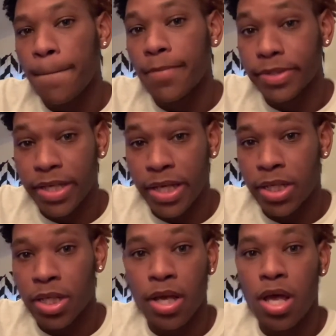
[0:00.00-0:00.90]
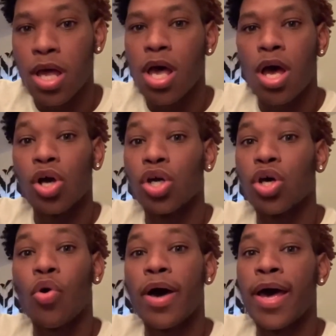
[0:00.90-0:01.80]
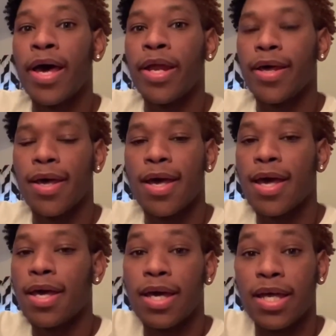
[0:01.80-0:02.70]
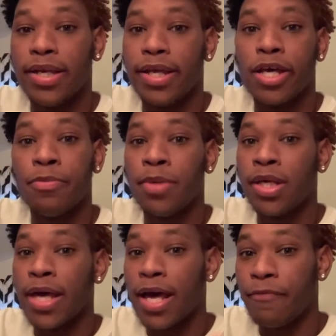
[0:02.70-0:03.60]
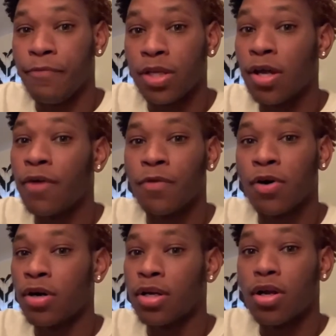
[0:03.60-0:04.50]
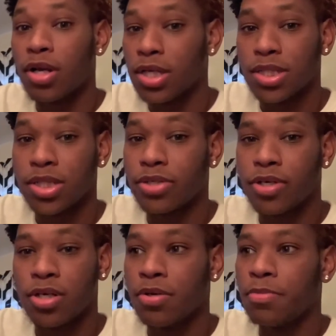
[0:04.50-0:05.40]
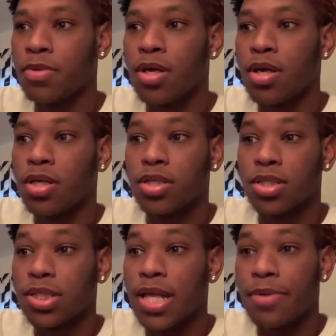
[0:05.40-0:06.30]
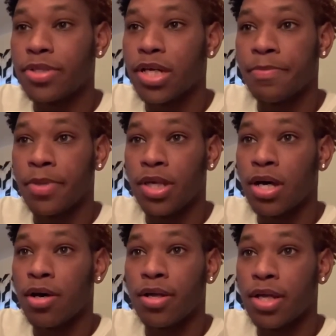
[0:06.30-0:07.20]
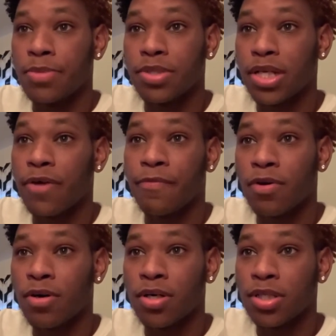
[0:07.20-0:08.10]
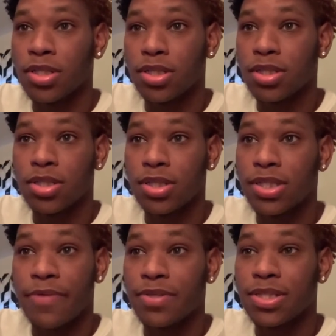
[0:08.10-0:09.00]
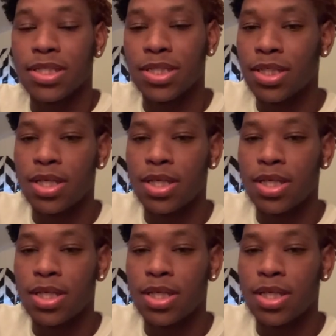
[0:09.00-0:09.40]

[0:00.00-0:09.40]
then go ahead and DM me at VLonVaughn on Instagram, Snapchat me on MC.Vaughn17.